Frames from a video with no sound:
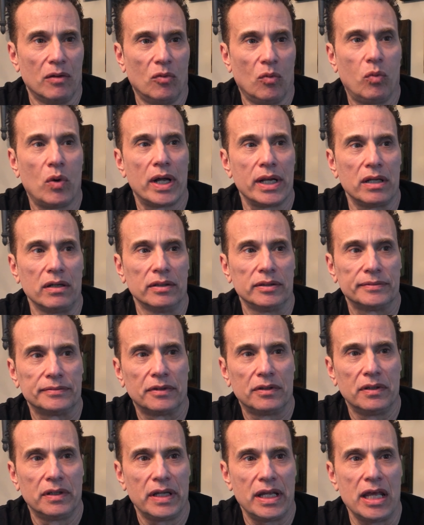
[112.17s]
what
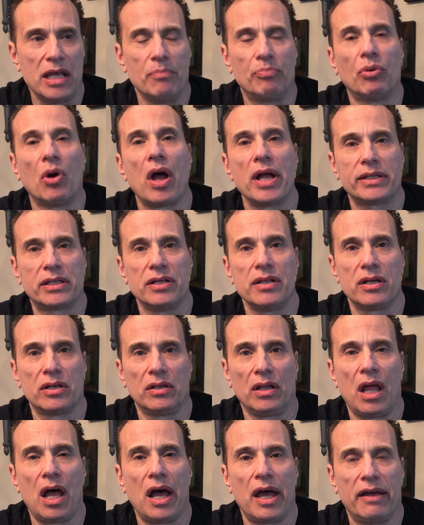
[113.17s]
he brought to their
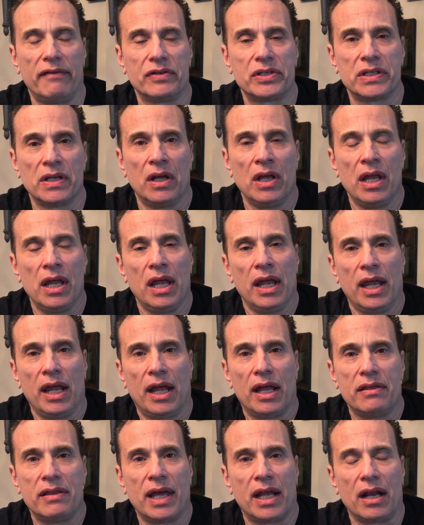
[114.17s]
lives,
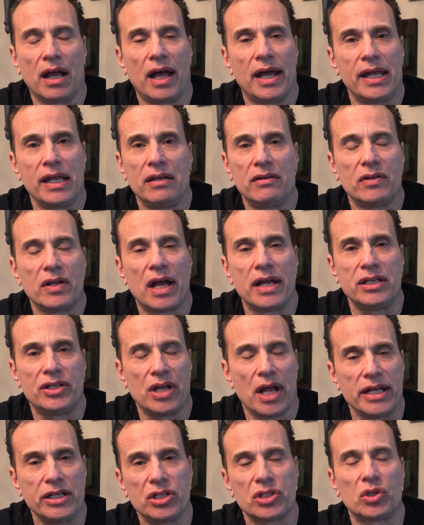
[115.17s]
that I
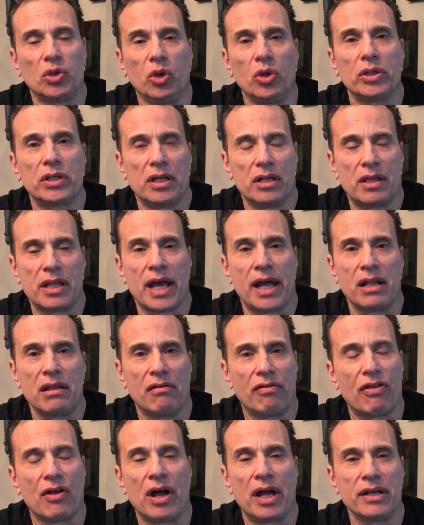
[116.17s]
just looked at that
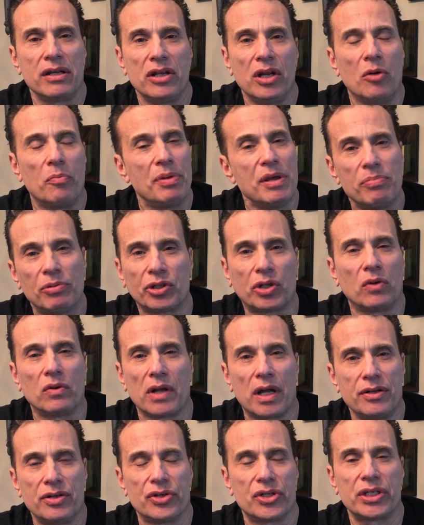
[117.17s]
and thought, people don't
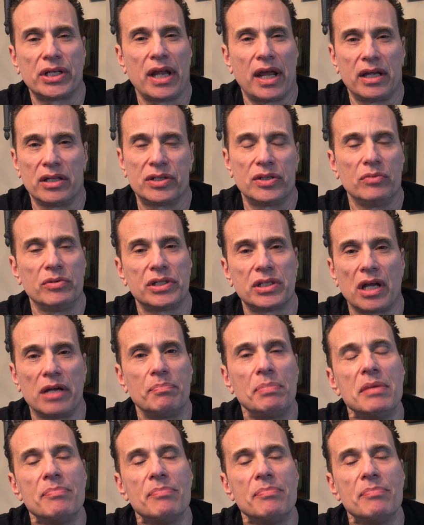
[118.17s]
understand suicide.